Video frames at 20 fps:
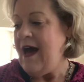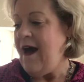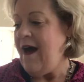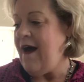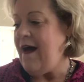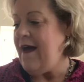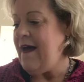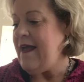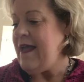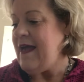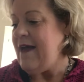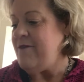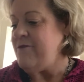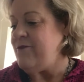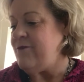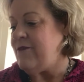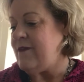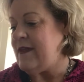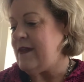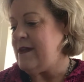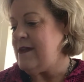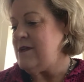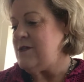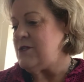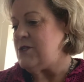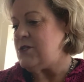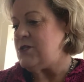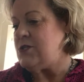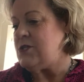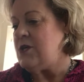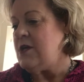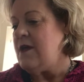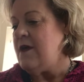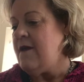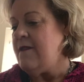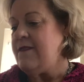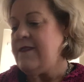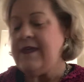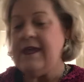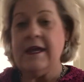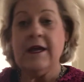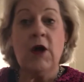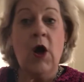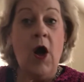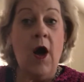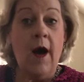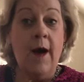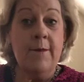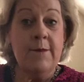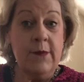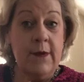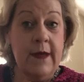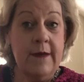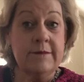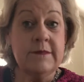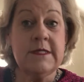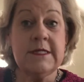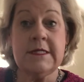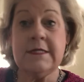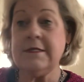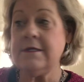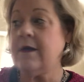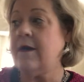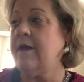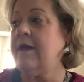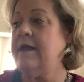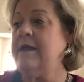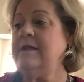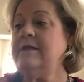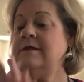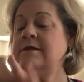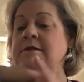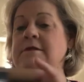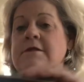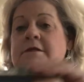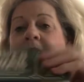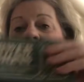I have finished the Cobweb Designs